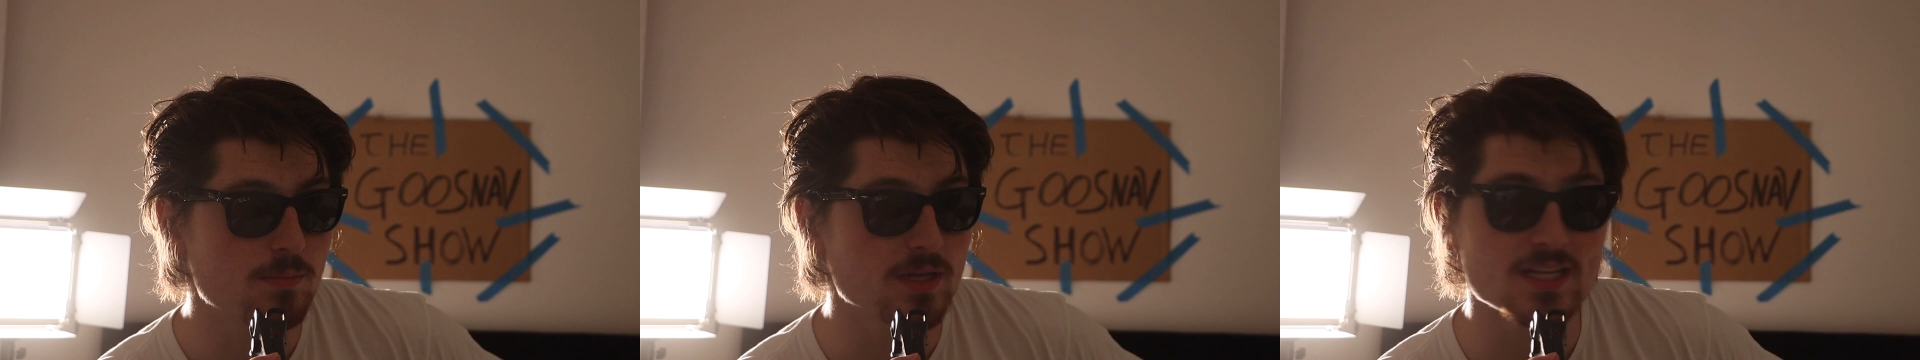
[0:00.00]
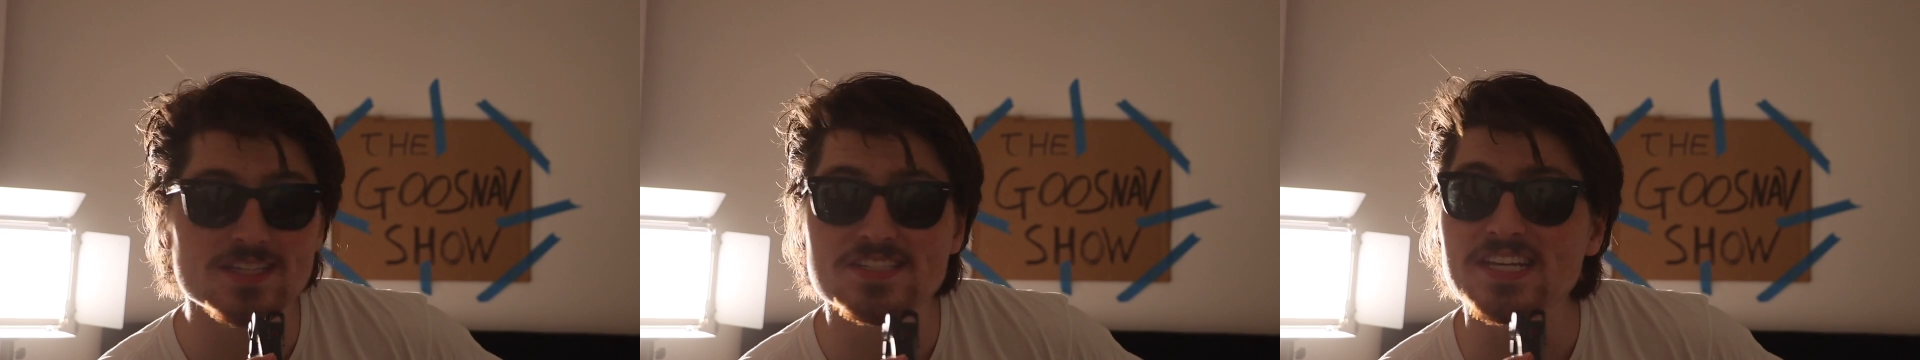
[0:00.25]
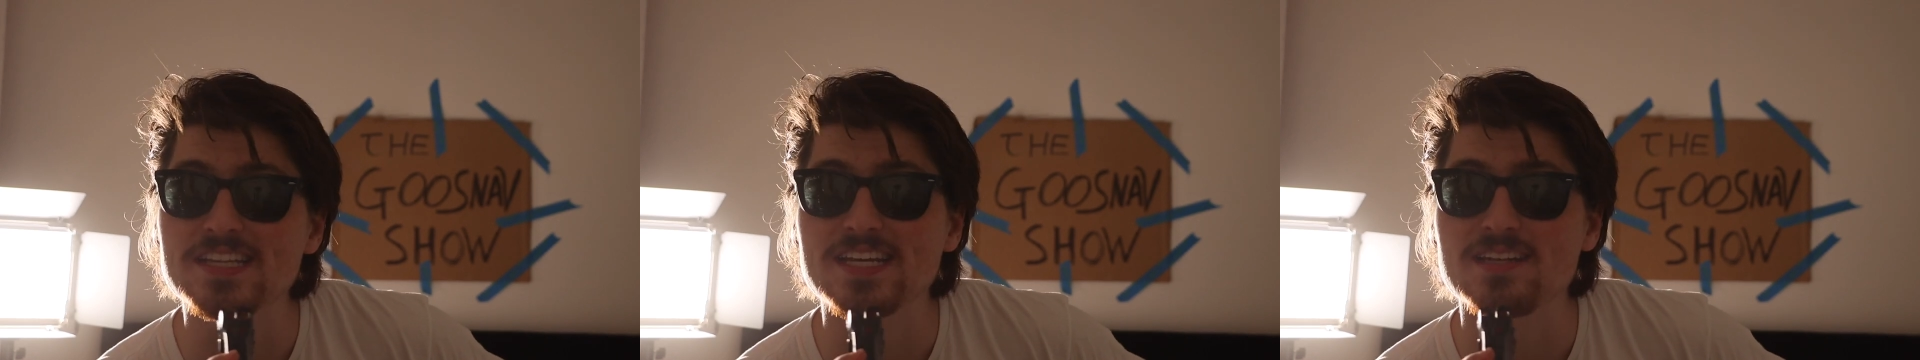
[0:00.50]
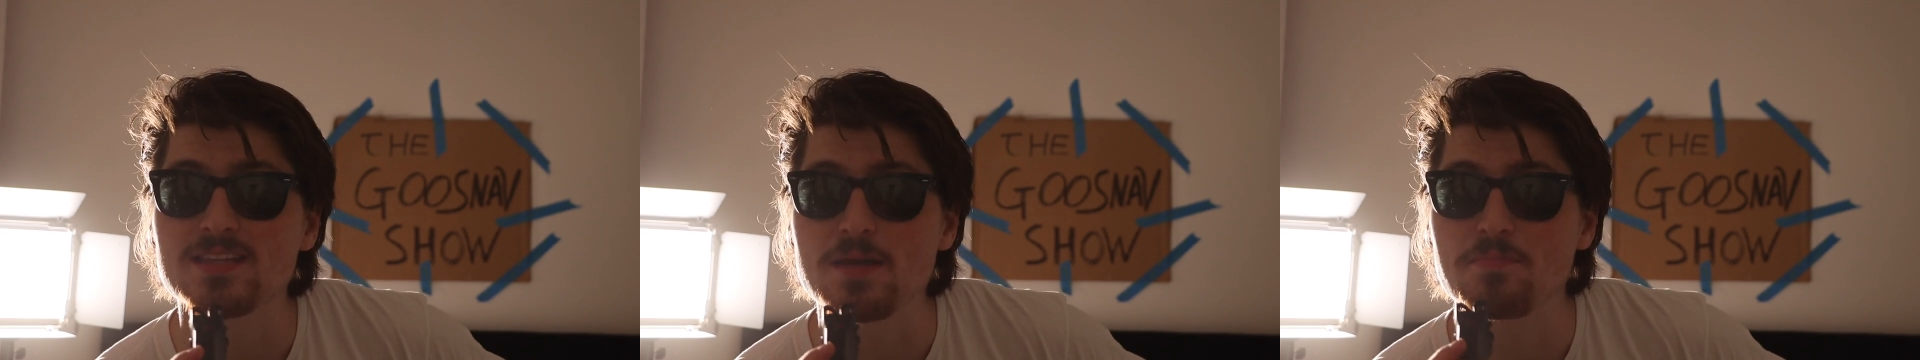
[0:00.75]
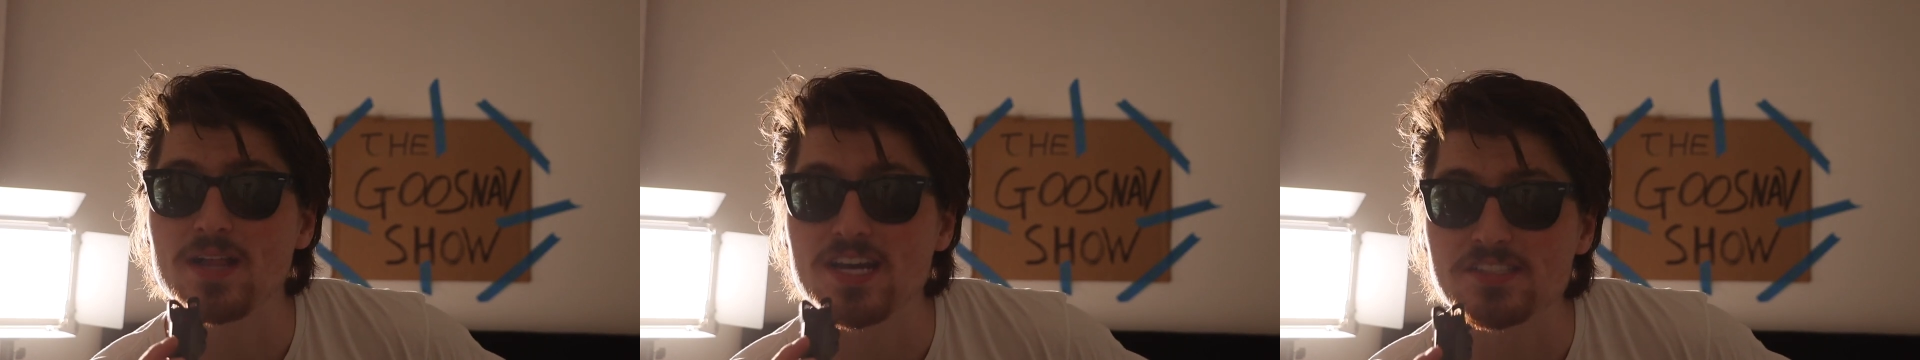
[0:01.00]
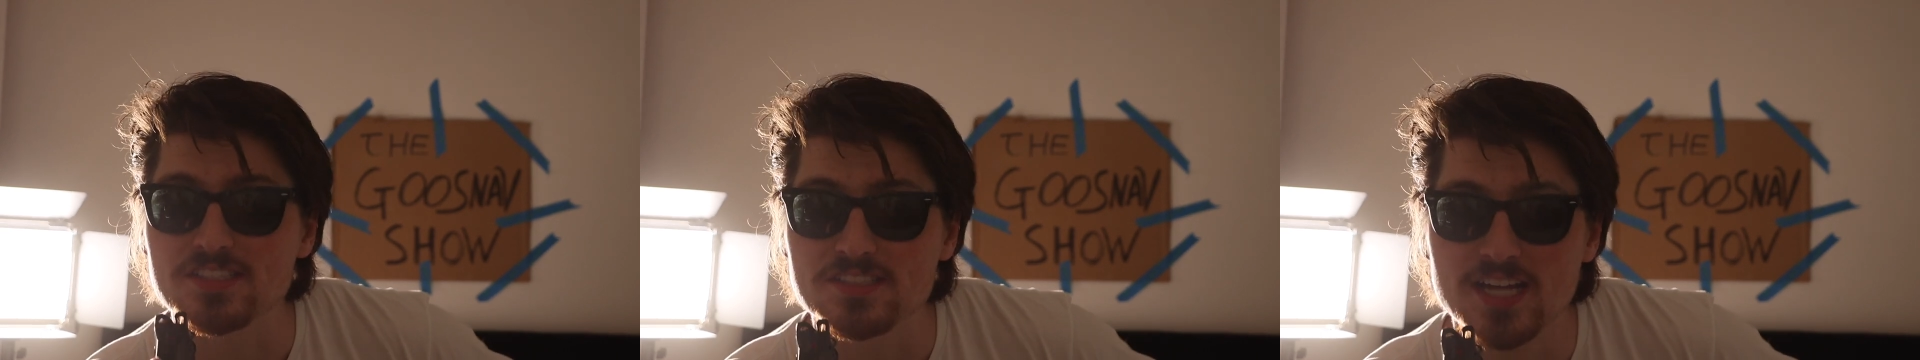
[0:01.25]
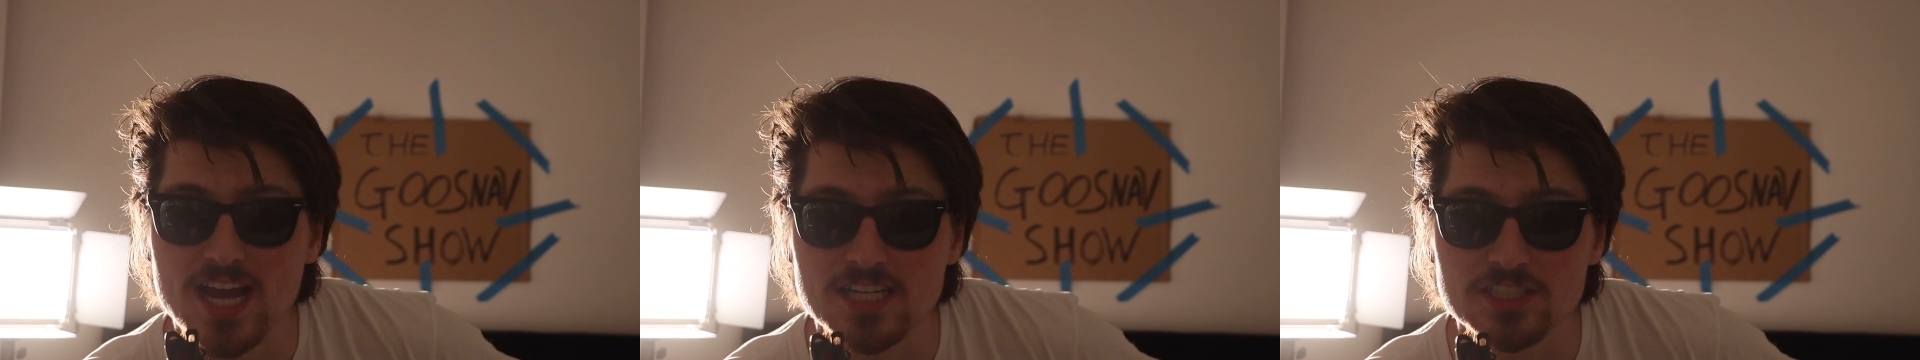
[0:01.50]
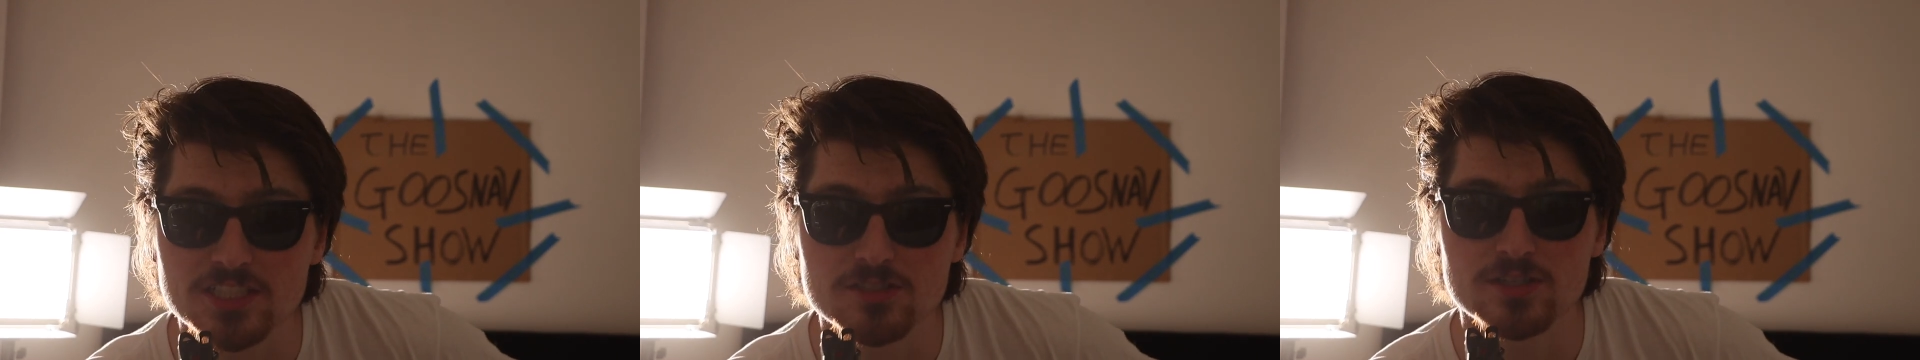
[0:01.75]
let's say that plastics
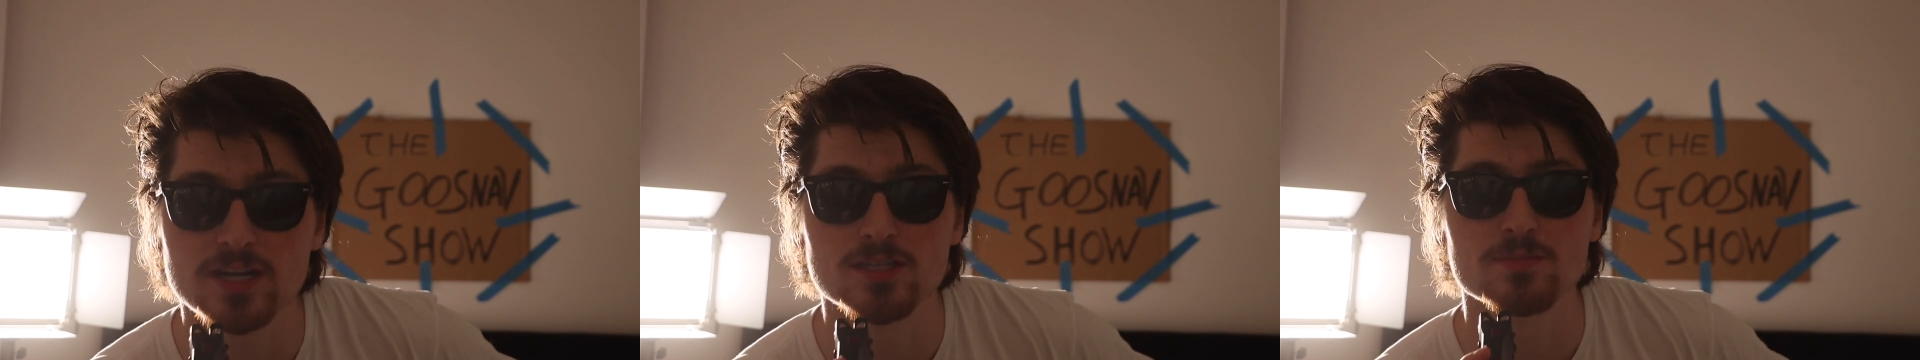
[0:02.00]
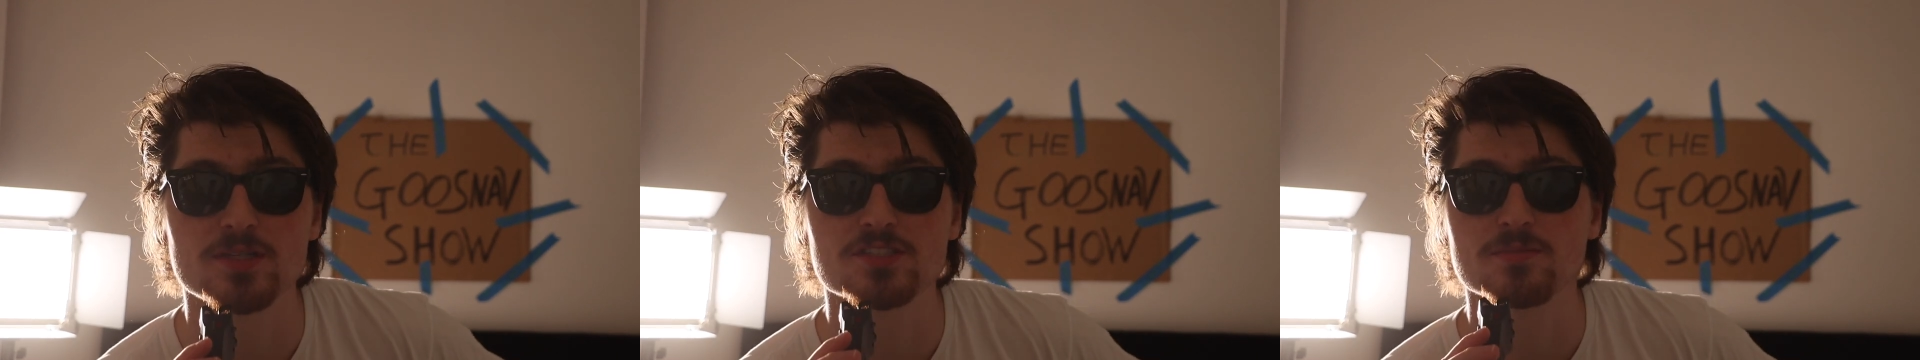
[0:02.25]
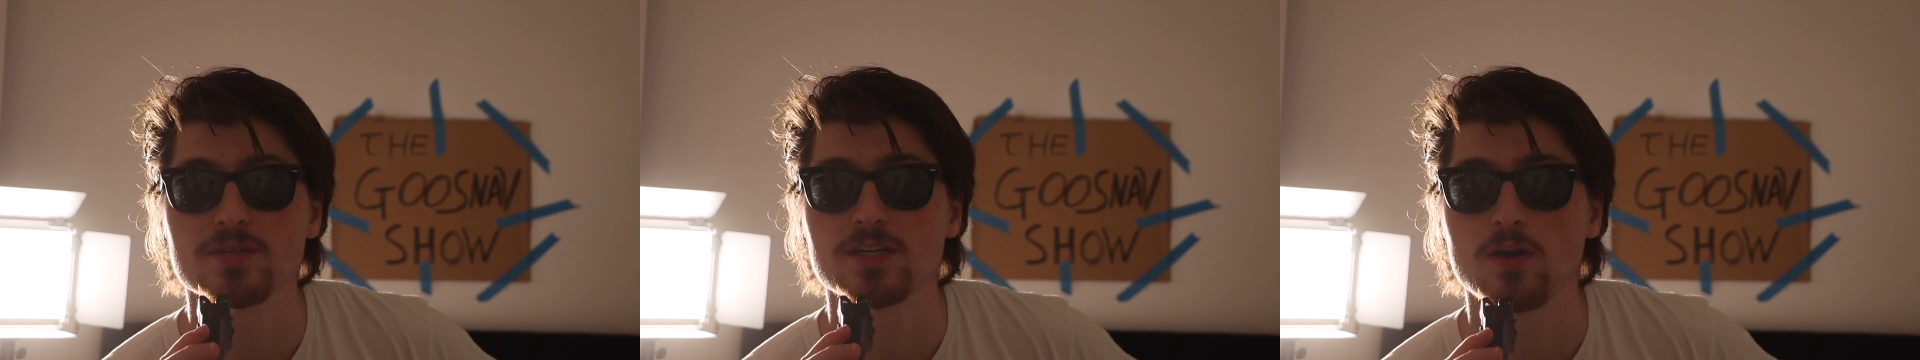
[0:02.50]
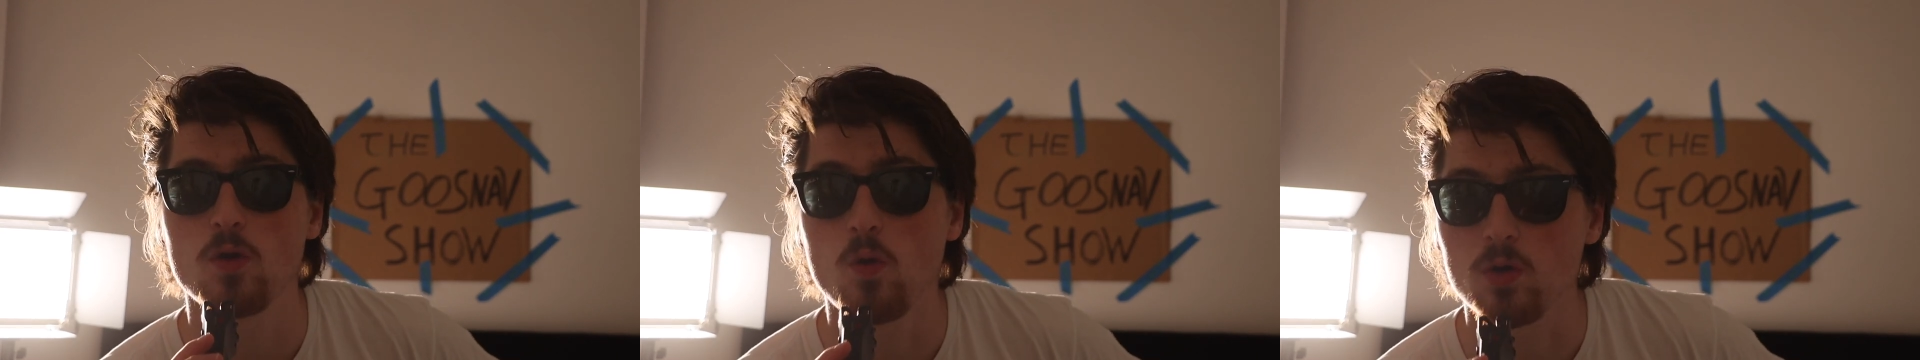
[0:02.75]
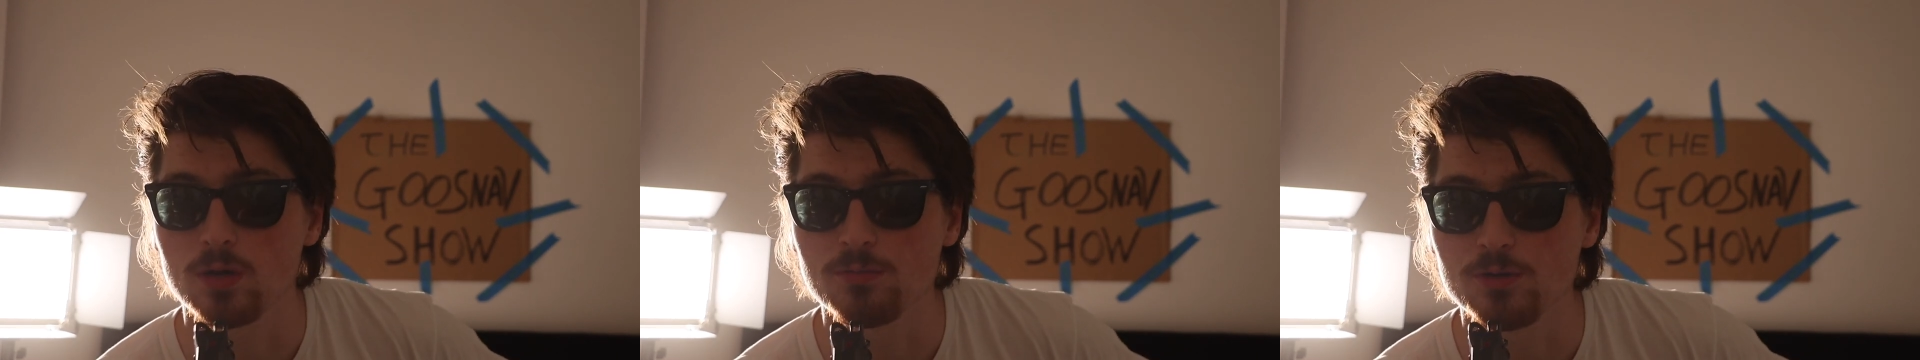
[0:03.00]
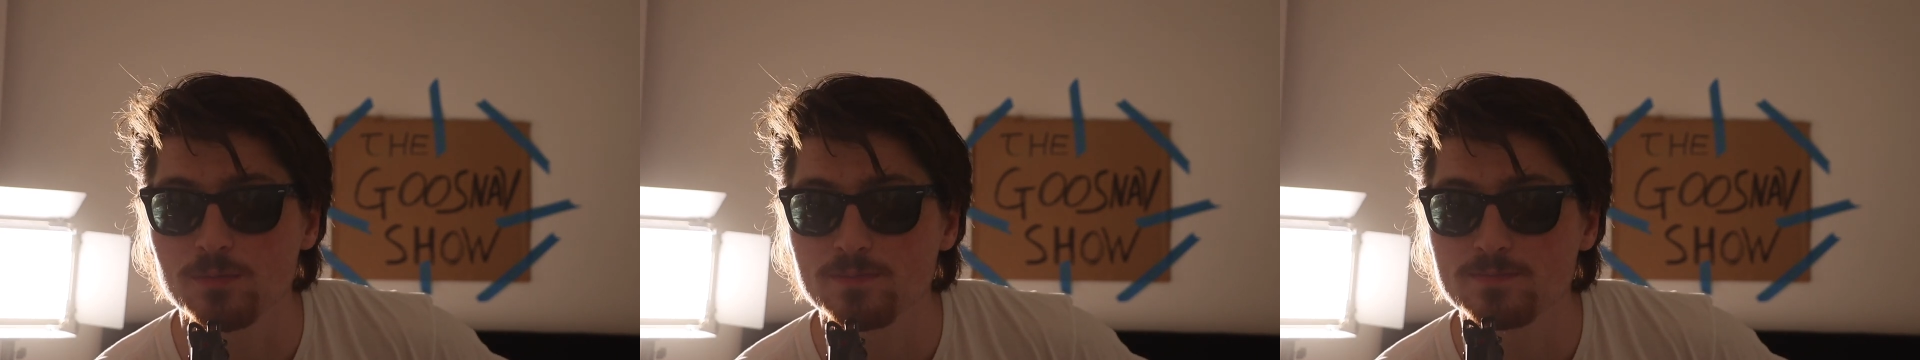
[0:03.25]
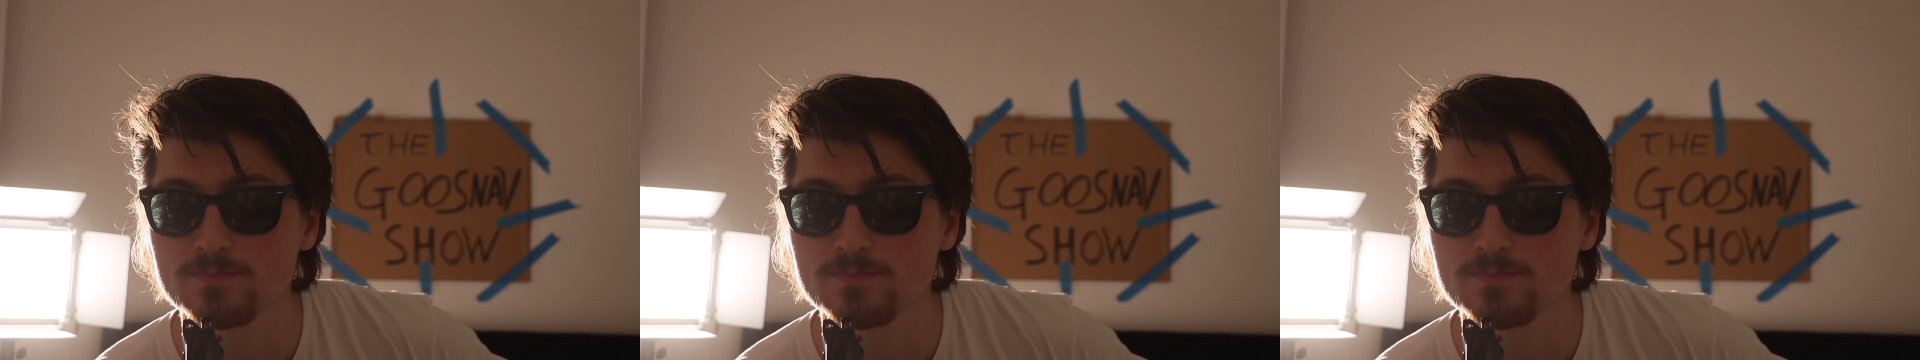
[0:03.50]
actually turn out to be something horrible